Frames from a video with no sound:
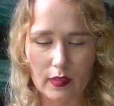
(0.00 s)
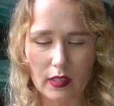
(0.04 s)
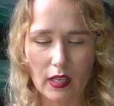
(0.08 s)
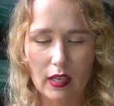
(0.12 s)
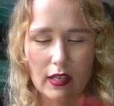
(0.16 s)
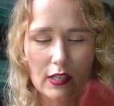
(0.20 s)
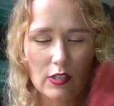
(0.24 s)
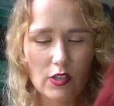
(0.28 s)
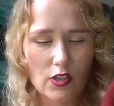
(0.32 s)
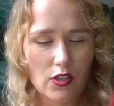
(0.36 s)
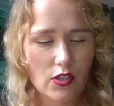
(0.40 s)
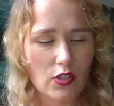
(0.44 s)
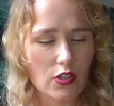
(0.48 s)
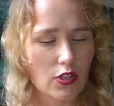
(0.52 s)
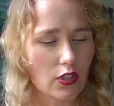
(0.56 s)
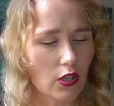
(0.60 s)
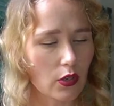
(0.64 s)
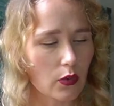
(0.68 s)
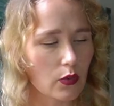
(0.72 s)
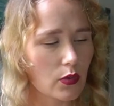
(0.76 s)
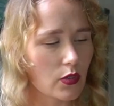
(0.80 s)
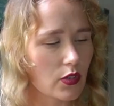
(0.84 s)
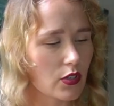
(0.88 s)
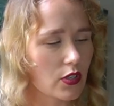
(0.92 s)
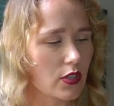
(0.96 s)
I just
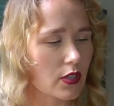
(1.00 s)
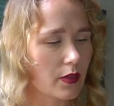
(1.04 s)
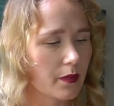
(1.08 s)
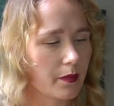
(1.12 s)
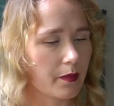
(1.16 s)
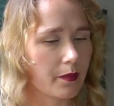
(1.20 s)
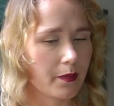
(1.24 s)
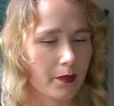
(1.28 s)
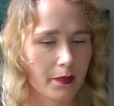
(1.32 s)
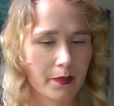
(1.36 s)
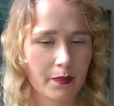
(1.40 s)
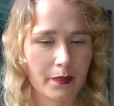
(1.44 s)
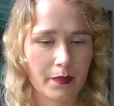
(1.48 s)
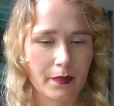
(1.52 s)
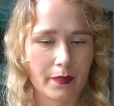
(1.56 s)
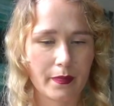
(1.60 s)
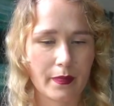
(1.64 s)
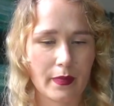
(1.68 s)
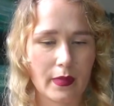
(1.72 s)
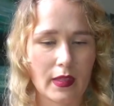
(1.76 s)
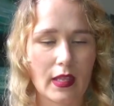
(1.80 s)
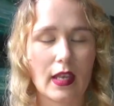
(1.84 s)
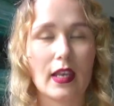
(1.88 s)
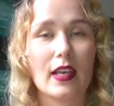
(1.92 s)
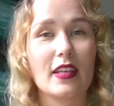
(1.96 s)
don't.
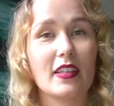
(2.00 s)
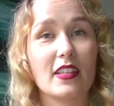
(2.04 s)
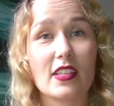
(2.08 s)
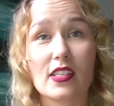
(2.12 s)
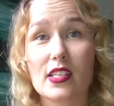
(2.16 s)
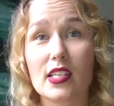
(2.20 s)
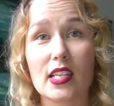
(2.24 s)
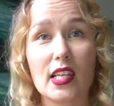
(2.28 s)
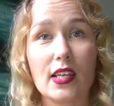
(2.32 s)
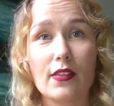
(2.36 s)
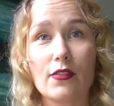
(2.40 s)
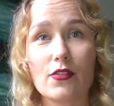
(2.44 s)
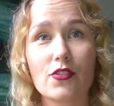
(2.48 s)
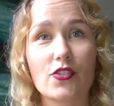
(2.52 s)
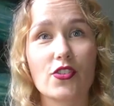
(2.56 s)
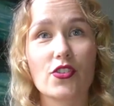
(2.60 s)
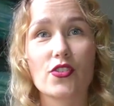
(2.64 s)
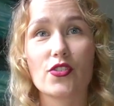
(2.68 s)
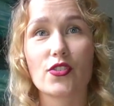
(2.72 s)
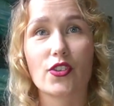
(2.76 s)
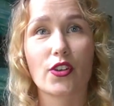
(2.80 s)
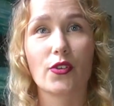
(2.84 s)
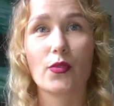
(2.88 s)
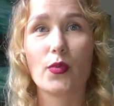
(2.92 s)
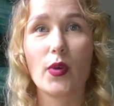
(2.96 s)
The sleeves
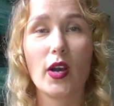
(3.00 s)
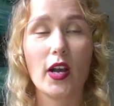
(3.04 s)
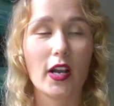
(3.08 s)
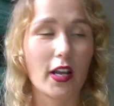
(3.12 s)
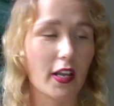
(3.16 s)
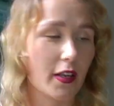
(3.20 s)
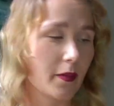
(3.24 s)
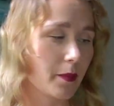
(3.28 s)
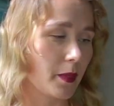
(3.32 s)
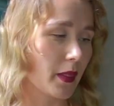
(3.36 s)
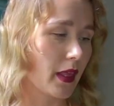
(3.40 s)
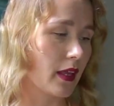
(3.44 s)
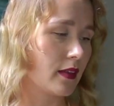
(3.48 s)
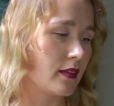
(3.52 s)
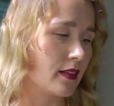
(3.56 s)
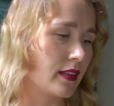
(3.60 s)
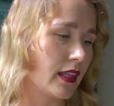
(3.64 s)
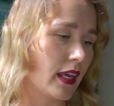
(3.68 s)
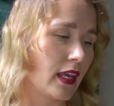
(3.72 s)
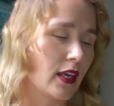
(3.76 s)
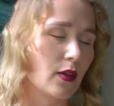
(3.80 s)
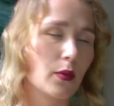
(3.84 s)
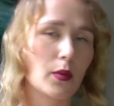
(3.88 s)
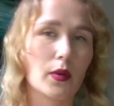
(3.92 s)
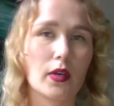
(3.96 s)
just don't work, and
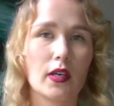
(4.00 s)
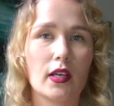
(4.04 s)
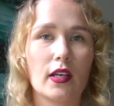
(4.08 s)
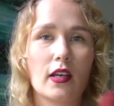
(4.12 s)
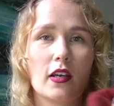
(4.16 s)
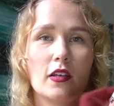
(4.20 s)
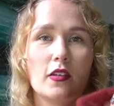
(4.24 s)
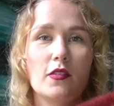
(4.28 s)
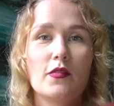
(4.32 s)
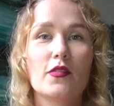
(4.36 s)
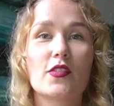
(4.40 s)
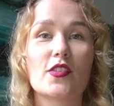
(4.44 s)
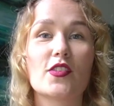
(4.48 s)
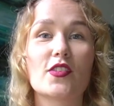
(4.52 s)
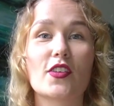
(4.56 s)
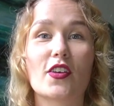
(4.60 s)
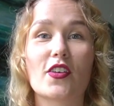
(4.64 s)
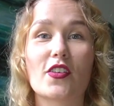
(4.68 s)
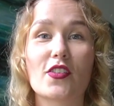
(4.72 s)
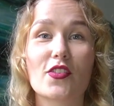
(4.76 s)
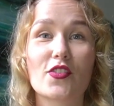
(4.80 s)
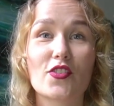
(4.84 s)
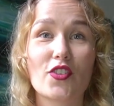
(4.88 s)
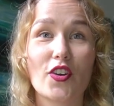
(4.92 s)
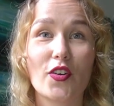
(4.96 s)
they were kind of the star
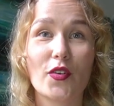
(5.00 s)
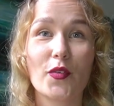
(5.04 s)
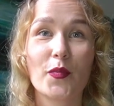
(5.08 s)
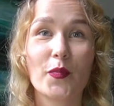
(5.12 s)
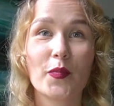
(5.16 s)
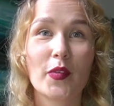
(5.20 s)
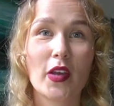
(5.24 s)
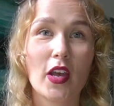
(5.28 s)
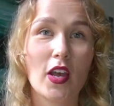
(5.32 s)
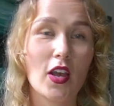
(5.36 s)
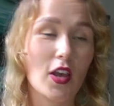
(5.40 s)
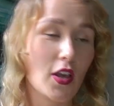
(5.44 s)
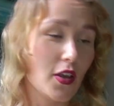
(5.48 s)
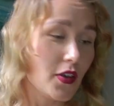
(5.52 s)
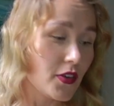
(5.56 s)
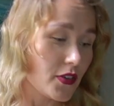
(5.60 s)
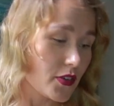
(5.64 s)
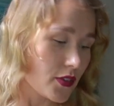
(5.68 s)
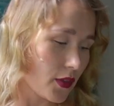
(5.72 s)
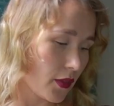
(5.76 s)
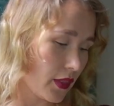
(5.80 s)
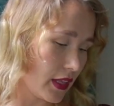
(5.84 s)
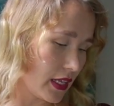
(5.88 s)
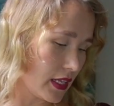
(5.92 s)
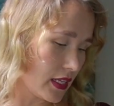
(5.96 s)
of the show.
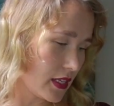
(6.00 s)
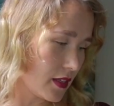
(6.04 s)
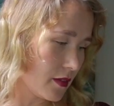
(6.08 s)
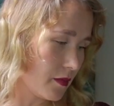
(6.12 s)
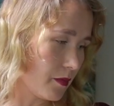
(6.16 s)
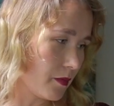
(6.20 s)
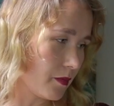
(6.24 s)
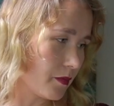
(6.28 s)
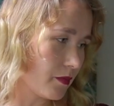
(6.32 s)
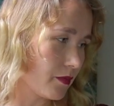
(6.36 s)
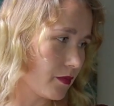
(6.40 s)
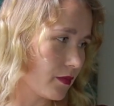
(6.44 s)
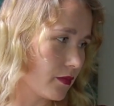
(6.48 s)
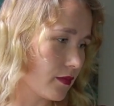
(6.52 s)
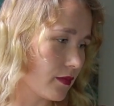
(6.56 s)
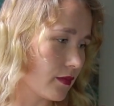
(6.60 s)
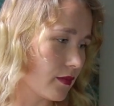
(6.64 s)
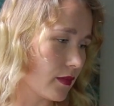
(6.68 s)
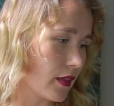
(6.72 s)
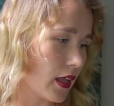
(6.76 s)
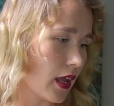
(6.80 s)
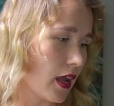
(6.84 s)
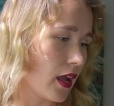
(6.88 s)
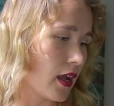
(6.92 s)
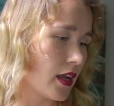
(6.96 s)
So this,
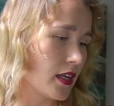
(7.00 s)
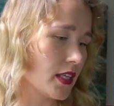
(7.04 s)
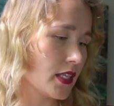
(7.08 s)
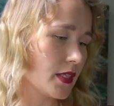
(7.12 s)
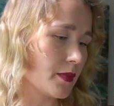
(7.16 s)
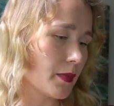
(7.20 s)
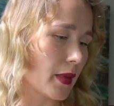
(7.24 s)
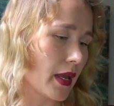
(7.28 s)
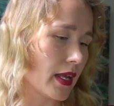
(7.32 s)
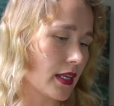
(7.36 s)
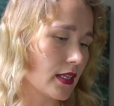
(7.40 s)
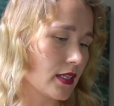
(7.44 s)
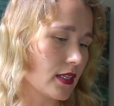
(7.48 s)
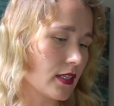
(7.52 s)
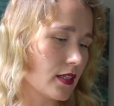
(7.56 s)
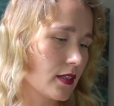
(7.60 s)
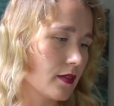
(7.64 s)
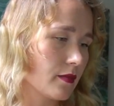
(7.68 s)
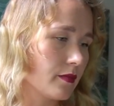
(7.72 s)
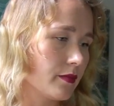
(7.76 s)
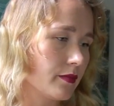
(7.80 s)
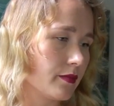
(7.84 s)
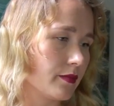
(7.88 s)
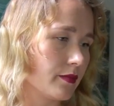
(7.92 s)
I spent